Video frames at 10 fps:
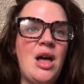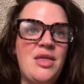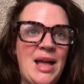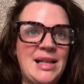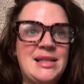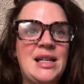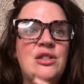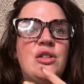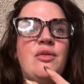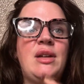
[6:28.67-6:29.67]
that
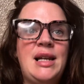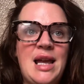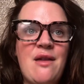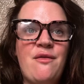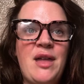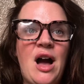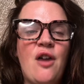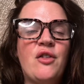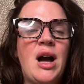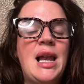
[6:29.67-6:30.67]
sense of relief that
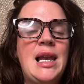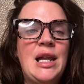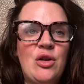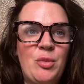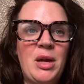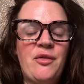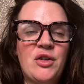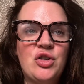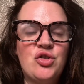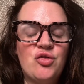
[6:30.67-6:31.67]
I've got a little bit of
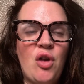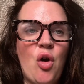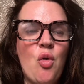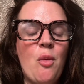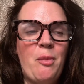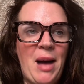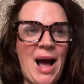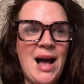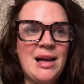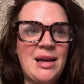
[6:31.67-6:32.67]
control
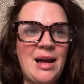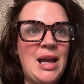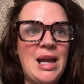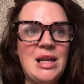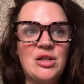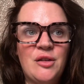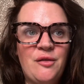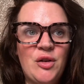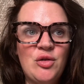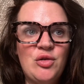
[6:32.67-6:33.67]
back. Is the
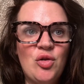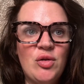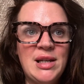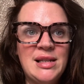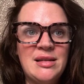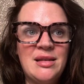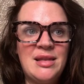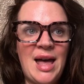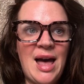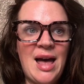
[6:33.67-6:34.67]
food noise
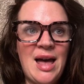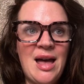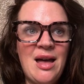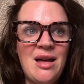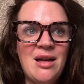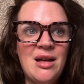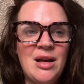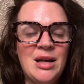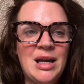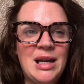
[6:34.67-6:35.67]
there?
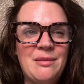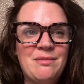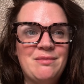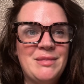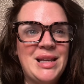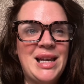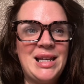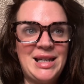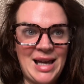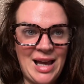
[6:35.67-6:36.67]

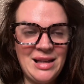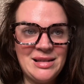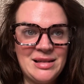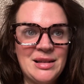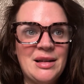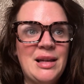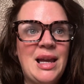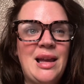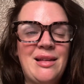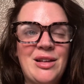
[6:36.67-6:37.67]
Yes.
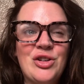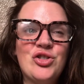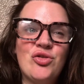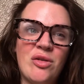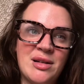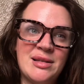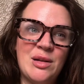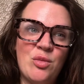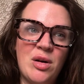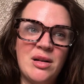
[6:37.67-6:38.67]
Is it as strong as
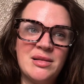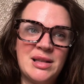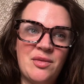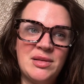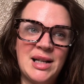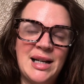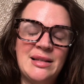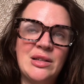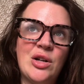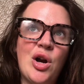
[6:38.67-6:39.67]
it was 7
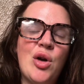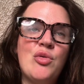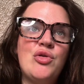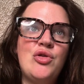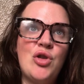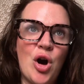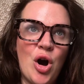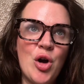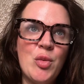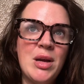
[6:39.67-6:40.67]
days ago?
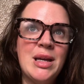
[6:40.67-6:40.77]
No.